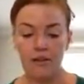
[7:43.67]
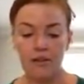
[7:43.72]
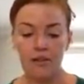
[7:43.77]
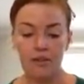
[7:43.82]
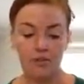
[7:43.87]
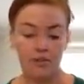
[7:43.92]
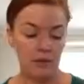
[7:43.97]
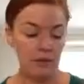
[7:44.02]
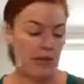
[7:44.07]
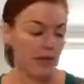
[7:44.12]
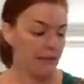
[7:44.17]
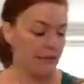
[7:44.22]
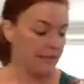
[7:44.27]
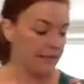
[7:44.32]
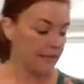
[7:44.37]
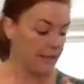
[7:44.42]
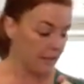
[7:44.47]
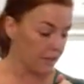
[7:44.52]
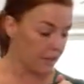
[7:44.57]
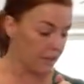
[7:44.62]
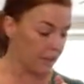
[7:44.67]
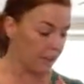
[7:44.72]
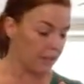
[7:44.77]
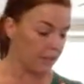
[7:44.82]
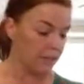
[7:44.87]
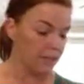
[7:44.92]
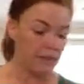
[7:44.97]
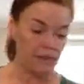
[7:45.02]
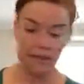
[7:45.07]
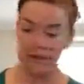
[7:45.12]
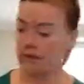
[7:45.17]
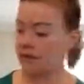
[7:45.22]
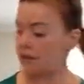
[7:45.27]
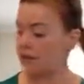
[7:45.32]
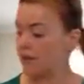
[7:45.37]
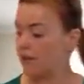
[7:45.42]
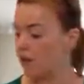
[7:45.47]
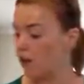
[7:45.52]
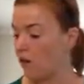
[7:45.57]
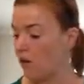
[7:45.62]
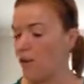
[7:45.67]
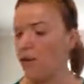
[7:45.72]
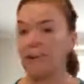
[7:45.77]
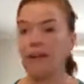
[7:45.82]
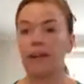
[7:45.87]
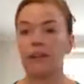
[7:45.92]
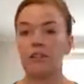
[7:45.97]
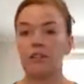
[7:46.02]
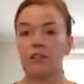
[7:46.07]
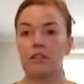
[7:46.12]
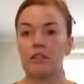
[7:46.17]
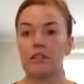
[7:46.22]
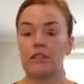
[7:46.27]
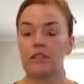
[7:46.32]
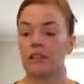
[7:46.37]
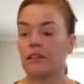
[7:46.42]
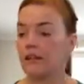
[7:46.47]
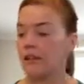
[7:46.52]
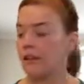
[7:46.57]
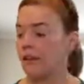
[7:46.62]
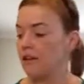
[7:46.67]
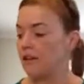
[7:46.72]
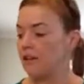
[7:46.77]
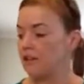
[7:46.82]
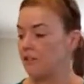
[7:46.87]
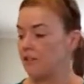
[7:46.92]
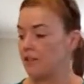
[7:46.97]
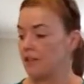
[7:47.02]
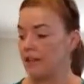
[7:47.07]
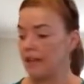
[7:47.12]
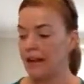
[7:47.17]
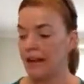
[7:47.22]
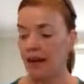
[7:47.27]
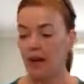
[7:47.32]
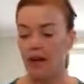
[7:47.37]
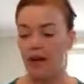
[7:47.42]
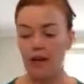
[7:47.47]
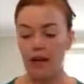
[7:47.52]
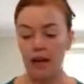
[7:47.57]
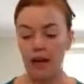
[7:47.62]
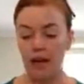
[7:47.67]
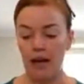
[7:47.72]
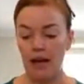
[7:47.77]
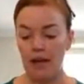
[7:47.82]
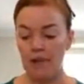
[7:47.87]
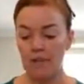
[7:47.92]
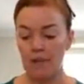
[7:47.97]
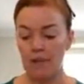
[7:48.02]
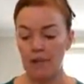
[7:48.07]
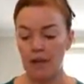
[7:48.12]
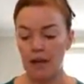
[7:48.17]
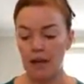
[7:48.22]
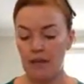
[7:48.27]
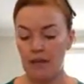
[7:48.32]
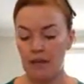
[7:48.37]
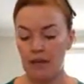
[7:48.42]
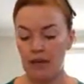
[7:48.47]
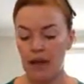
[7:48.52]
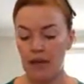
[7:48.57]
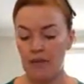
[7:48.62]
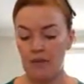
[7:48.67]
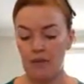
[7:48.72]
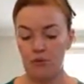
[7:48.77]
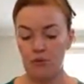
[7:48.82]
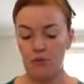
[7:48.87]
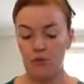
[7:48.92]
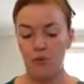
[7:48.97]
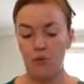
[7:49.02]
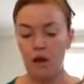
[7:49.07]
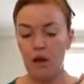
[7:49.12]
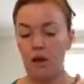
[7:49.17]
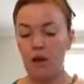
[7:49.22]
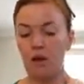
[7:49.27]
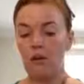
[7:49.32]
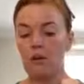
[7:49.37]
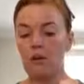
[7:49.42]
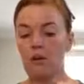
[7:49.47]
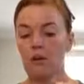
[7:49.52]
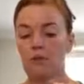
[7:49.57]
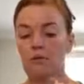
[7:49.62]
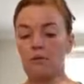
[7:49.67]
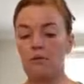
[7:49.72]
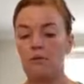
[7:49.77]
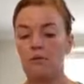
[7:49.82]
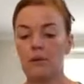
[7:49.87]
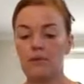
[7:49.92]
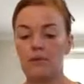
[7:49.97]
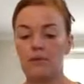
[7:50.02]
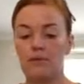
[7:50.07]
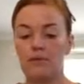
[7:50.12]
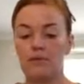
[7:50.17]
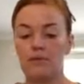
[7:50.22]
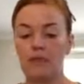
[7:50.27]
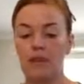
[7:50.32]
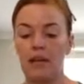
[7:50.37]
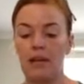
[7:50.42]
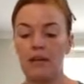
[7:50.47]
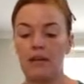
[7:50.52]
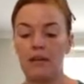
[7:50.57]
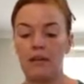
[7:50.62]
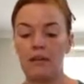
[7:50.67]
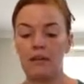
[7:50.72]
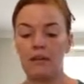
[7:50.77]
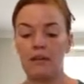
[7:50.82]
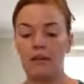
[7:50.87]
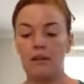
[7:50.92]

do another section. I won't actually do it now. And then after a while, once you've done